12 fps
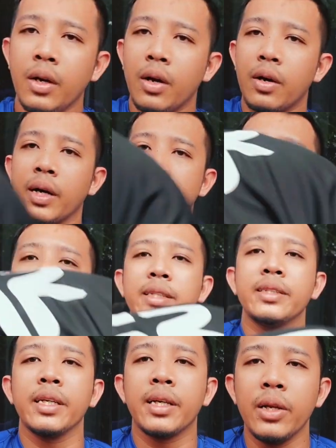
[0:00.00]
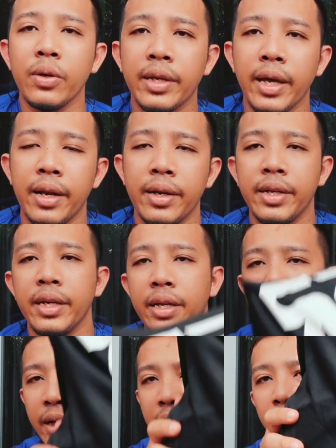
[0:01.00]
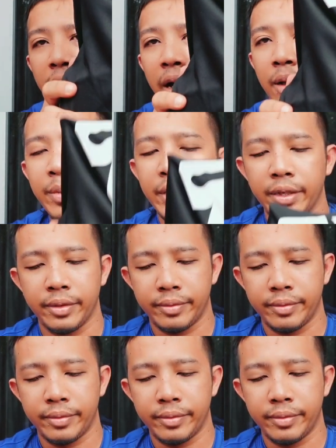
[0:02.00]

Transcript: Alright, so let's take a look at the helmet.